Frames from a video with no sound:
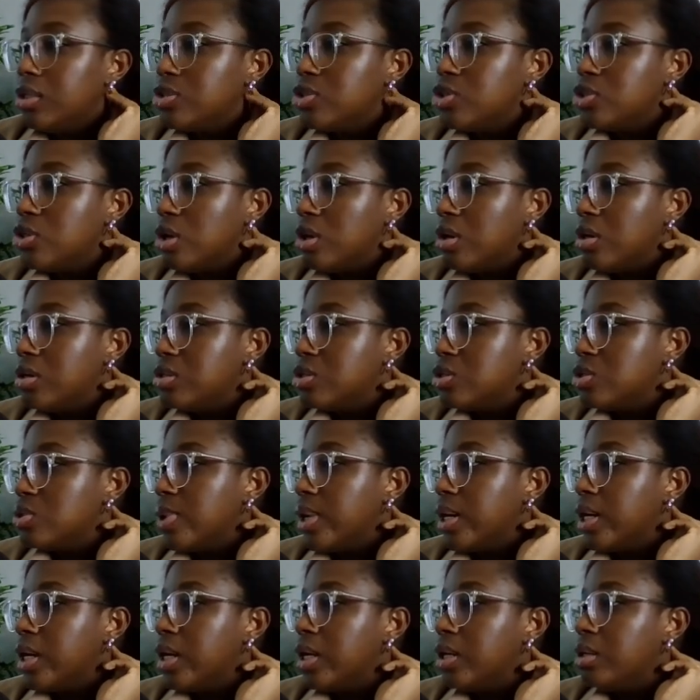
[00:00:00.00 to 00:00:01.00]
chart so
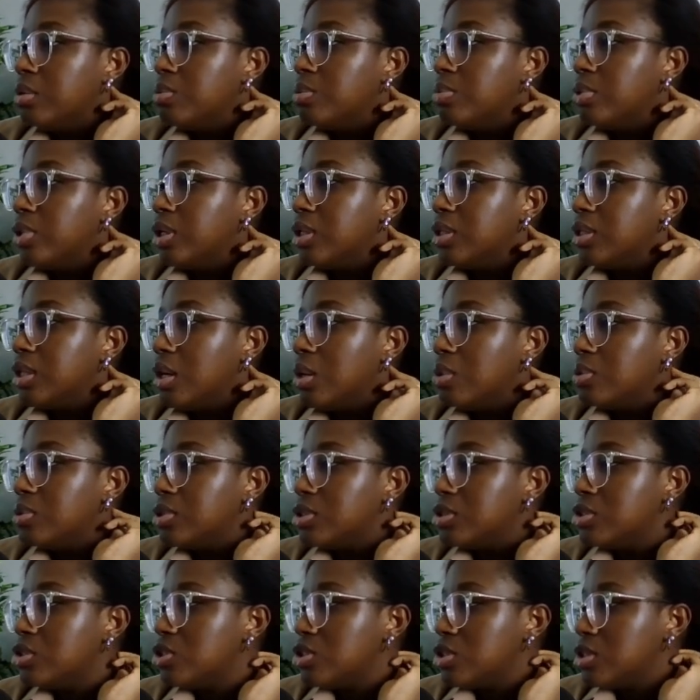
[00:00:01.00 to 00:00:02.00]
I can break down
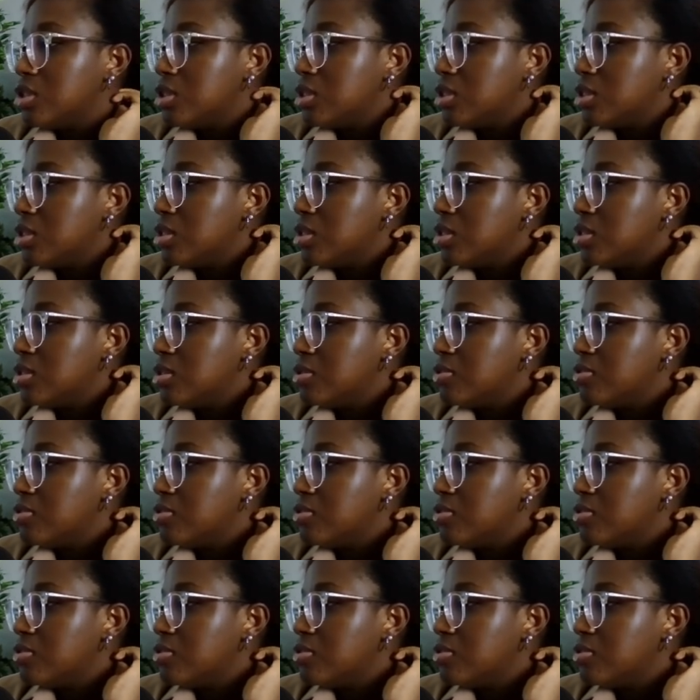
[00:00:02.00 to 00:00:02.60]
the gist